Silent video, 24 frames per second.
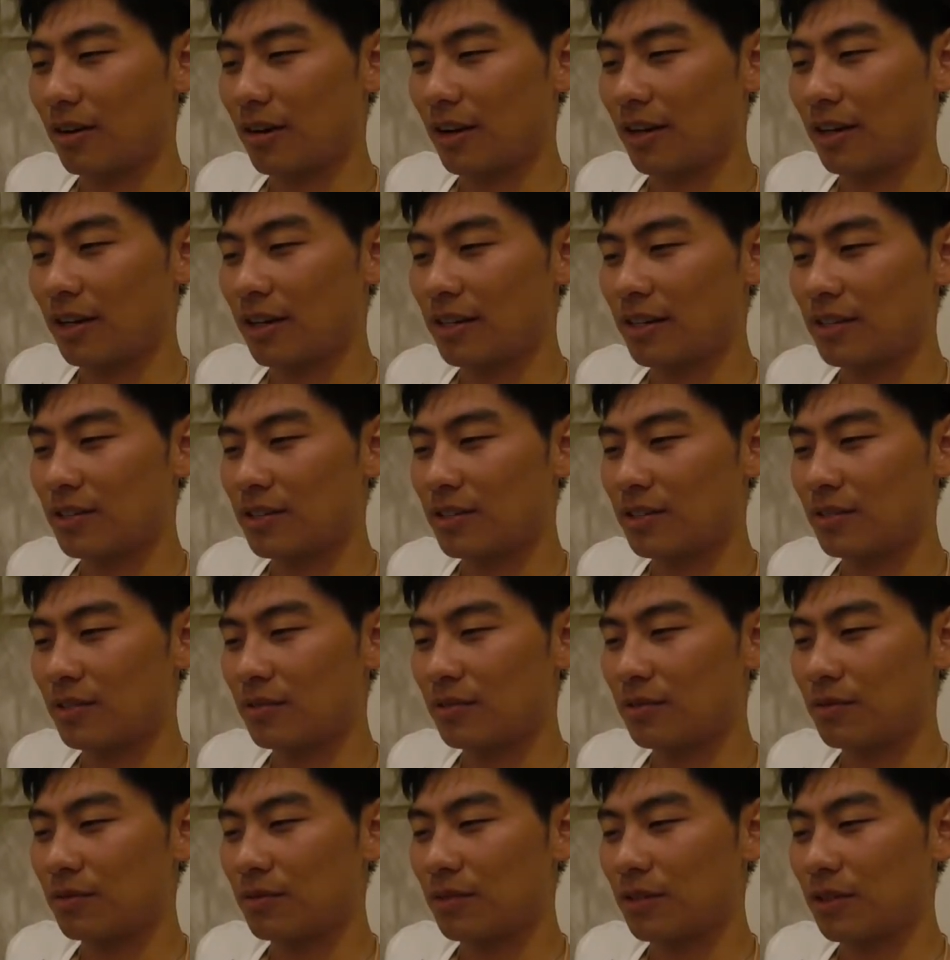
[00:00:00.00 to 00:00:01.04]
I guess
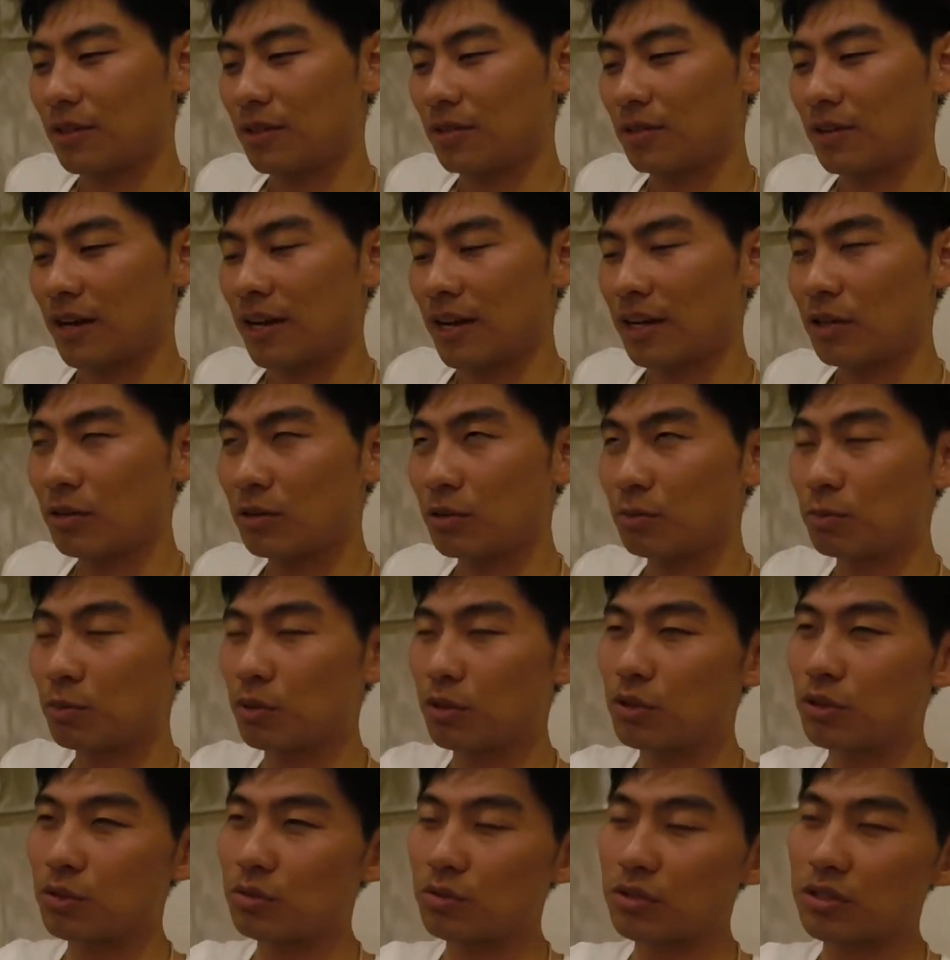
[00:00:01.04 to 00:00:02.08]
if I could
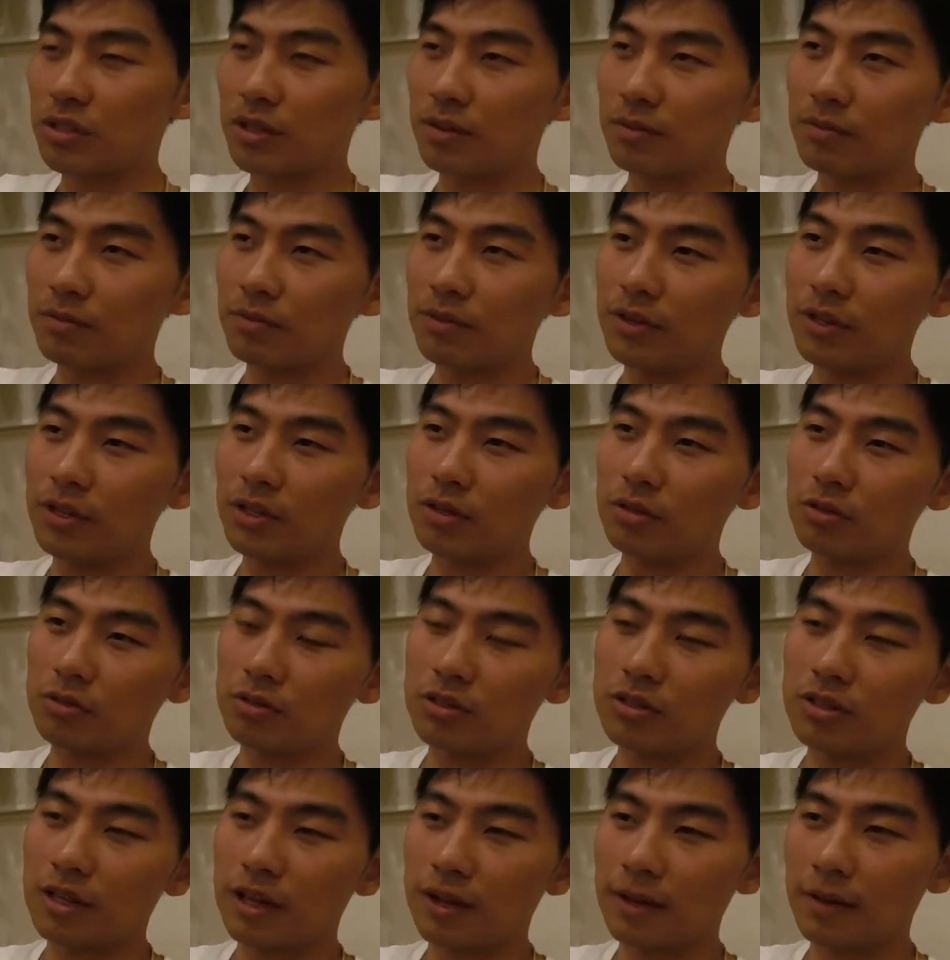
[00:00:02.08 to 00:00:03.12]
produce some
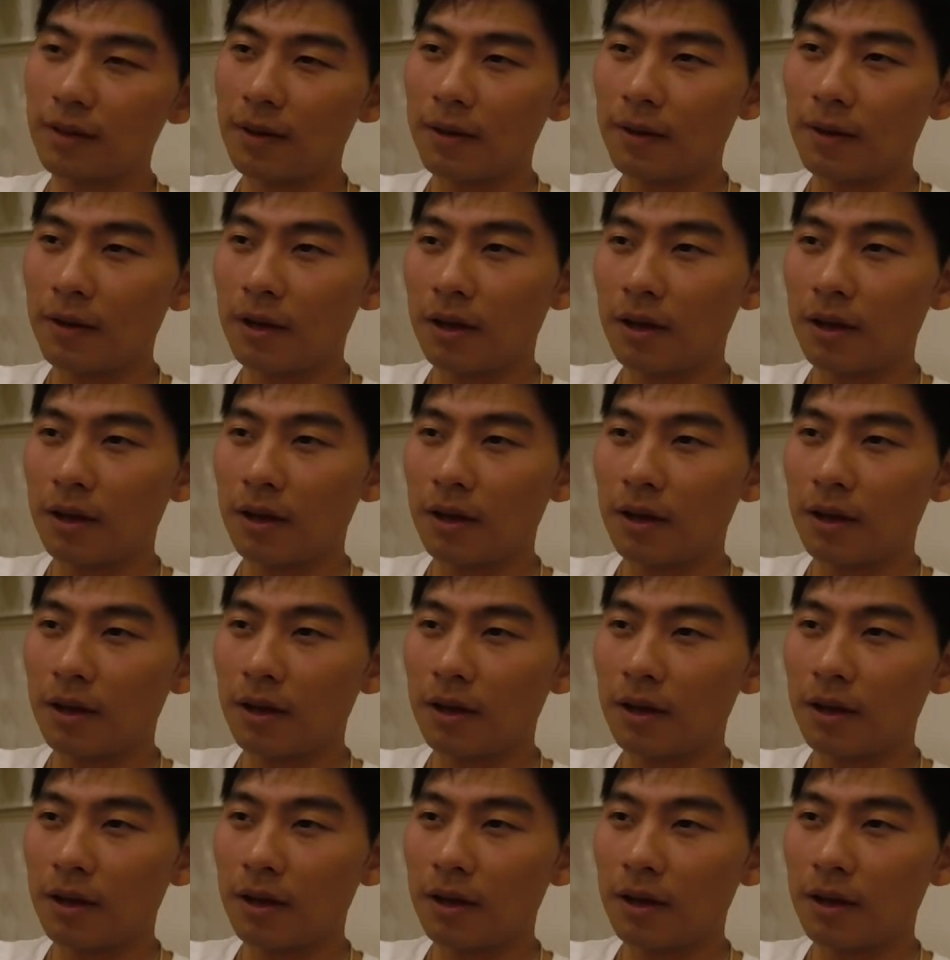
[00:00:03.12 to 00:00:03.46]
videos that